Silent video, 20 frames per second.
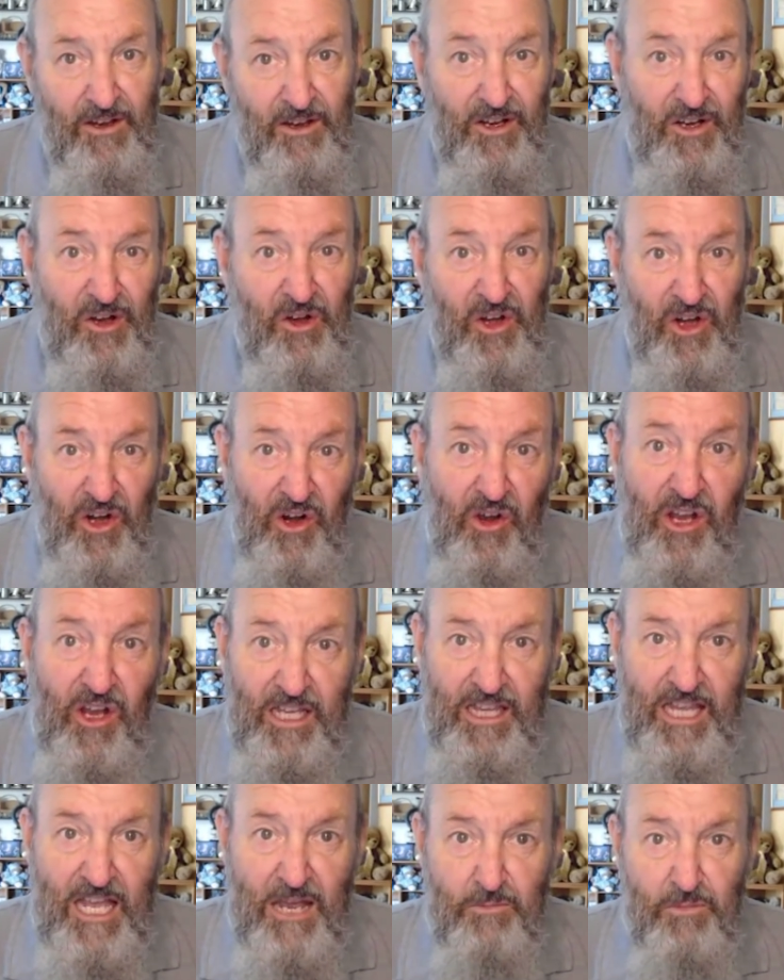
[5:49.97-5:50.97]
I kind of
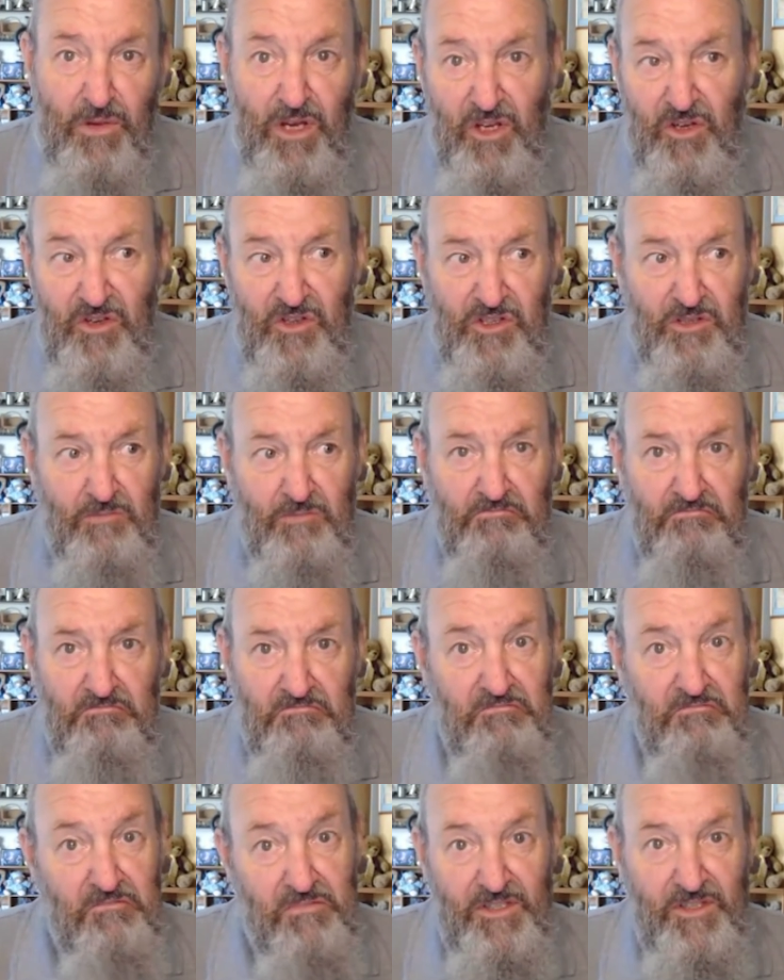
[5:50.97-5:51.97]
like that because
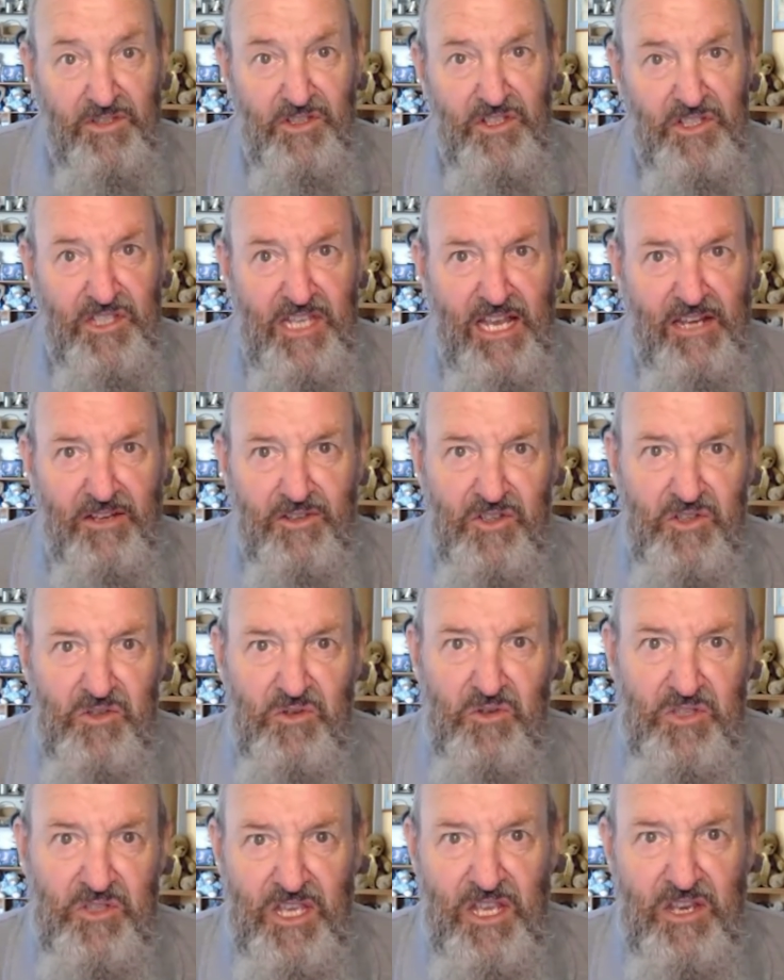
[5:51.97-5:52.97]
the sun's
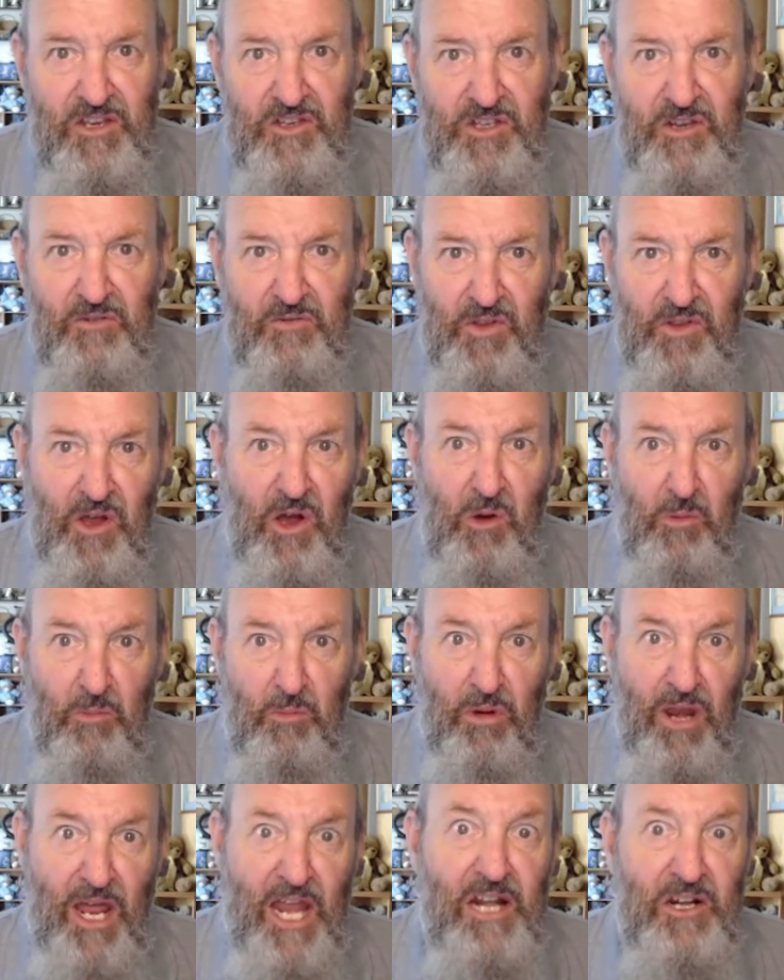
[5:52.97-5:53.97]
source energy for the whole
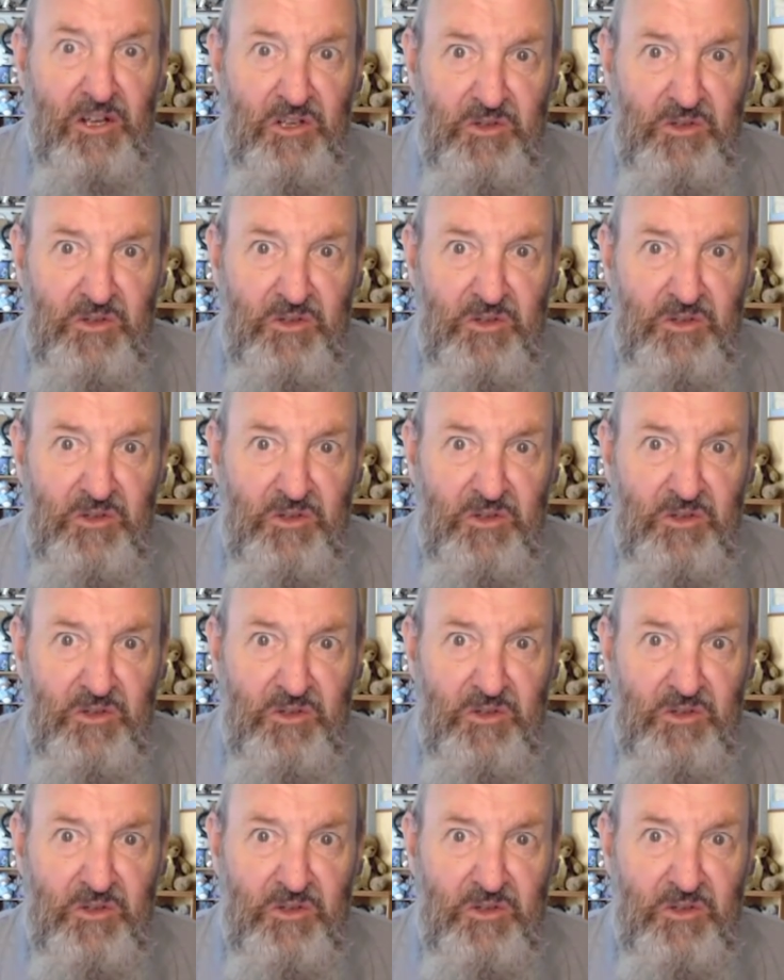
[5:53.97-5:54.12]
planet